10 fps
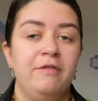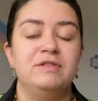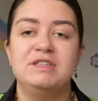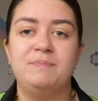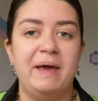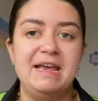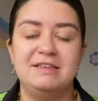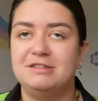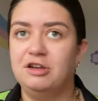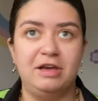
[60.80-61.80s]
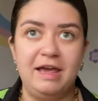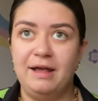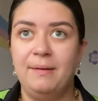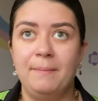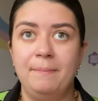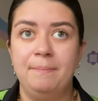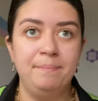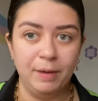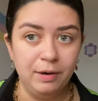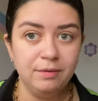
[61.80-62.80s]
space looking
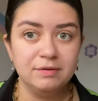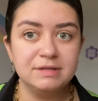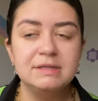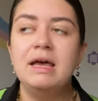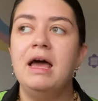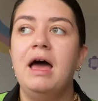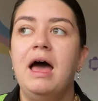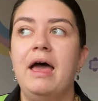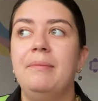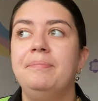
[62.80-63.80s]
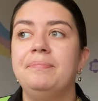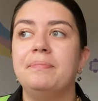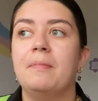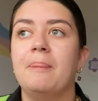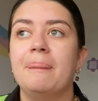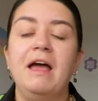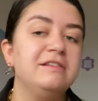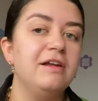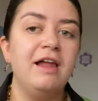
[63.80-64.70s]
boots. I don't